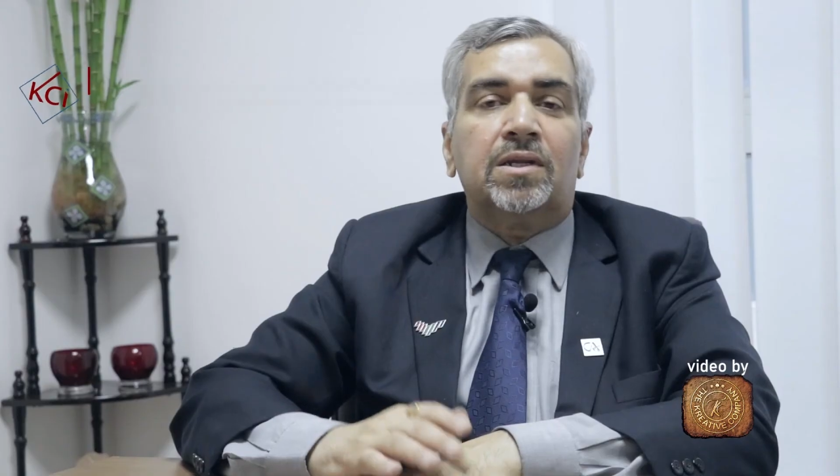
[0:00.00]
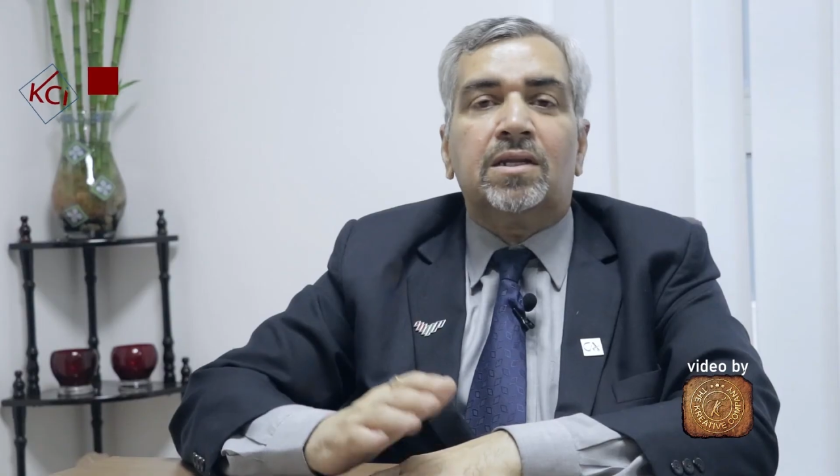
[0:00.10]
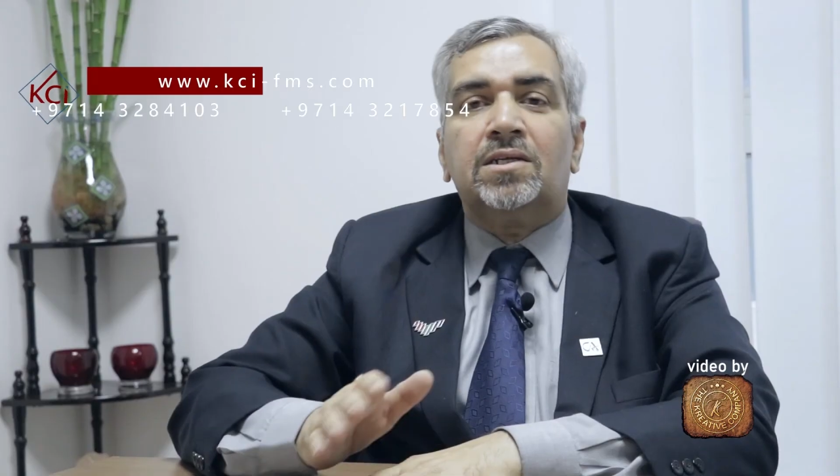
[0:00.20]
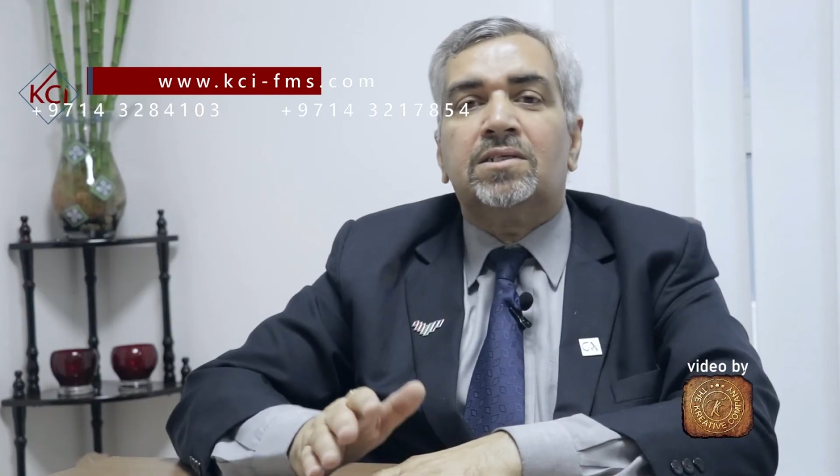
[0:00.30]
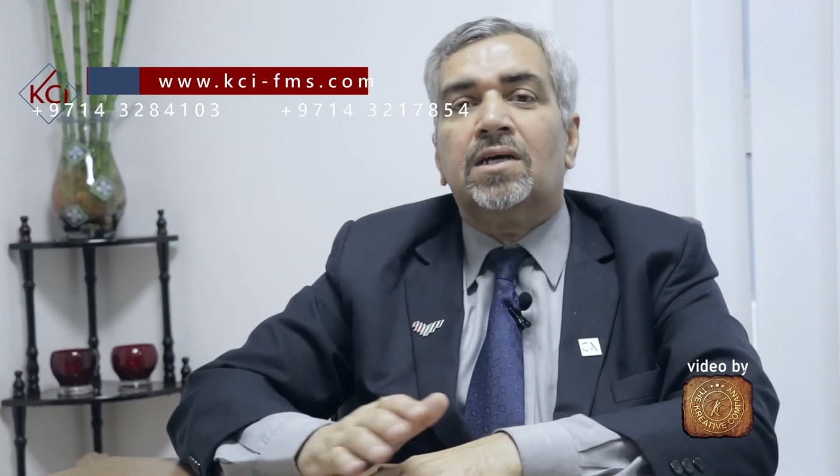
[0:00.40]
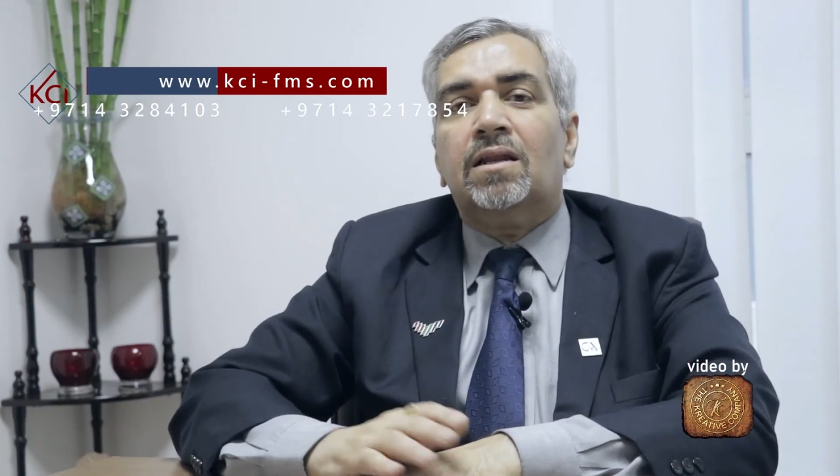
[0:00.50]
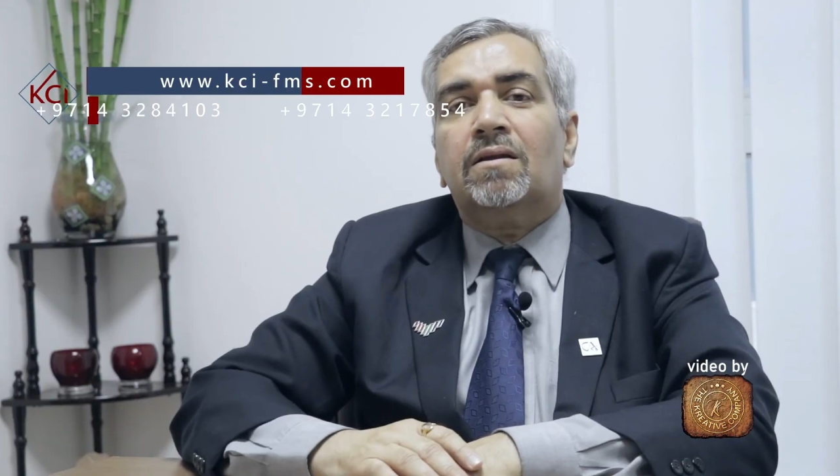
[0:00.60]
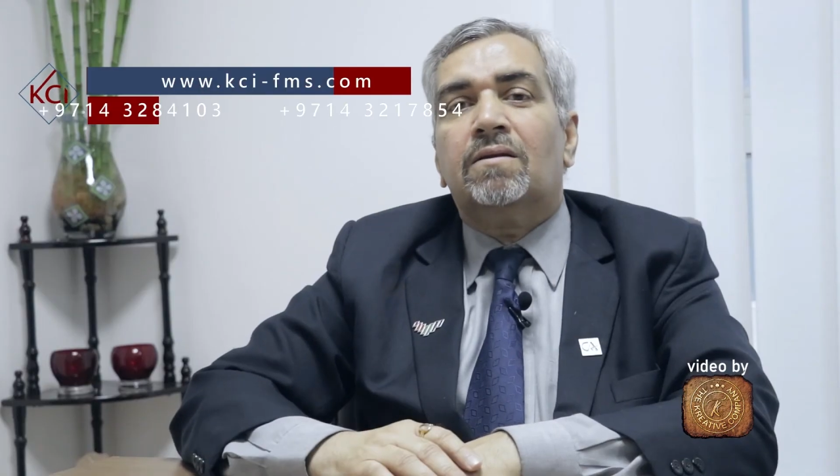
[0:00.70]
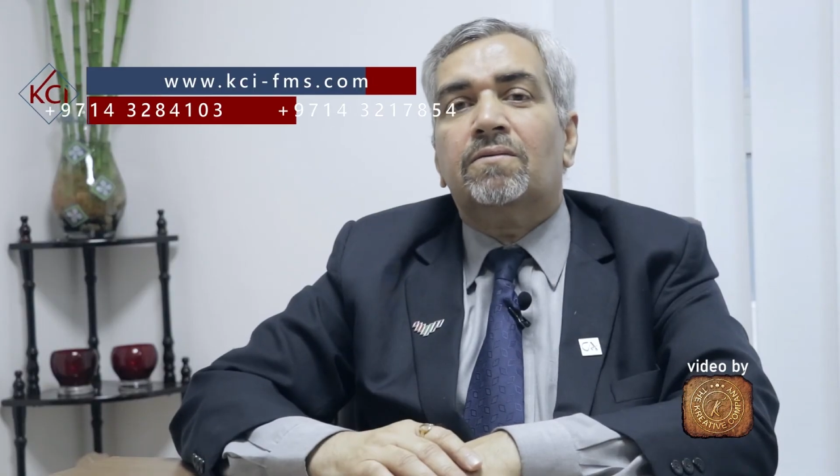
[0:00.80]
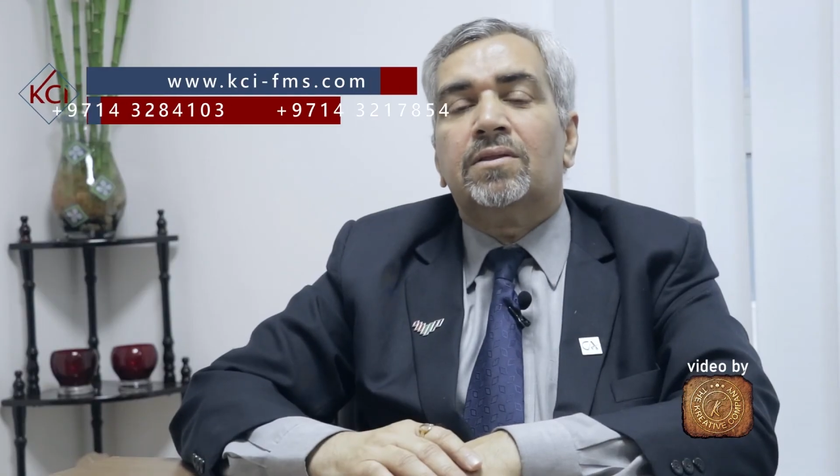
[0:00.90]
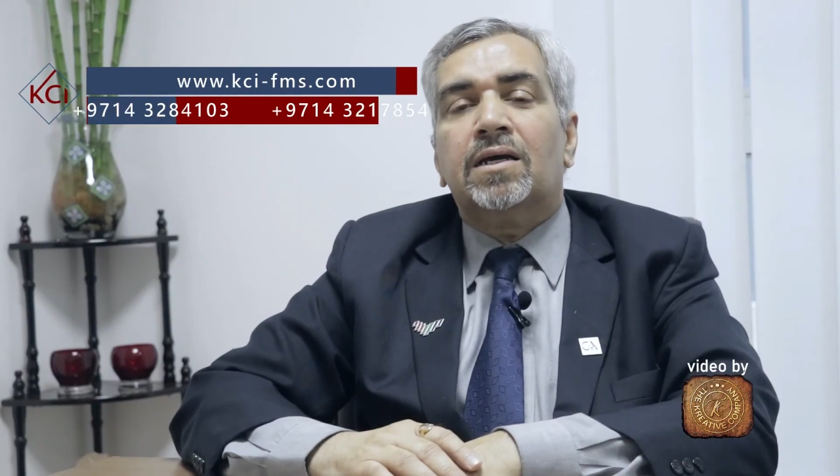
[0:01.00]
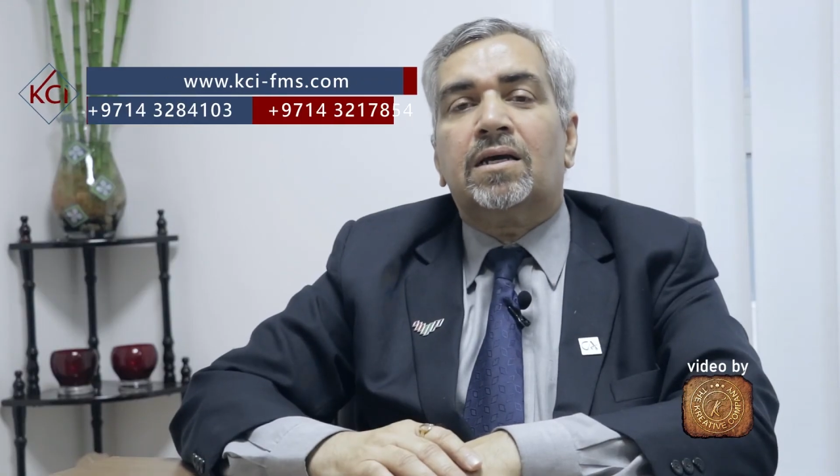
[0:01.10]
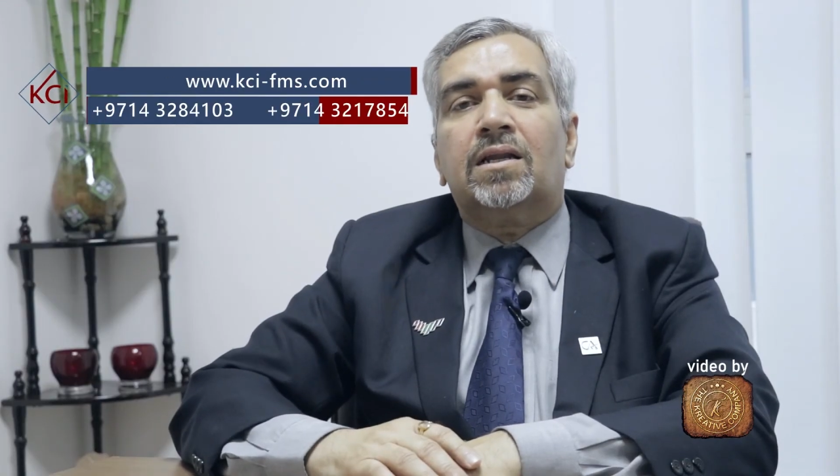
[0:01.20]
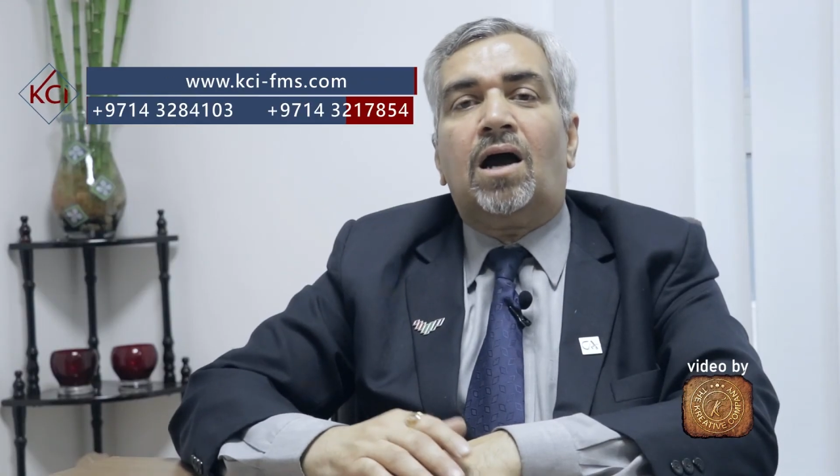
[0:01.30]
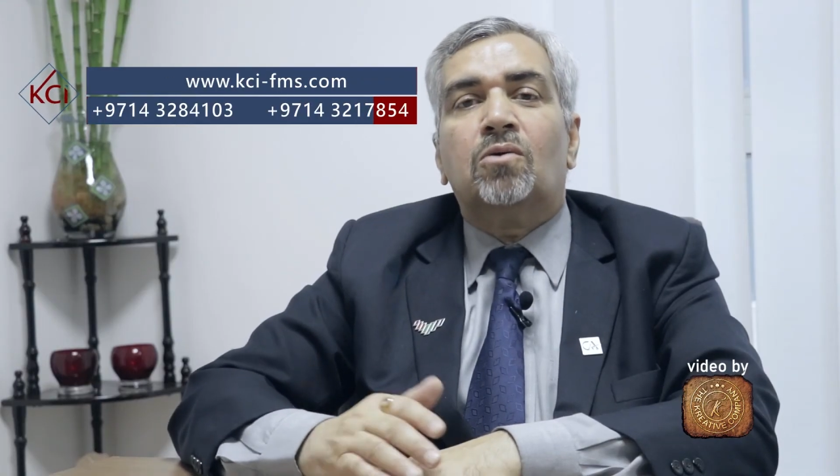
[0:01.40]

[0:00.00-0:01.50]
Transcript: in a nutshell, they can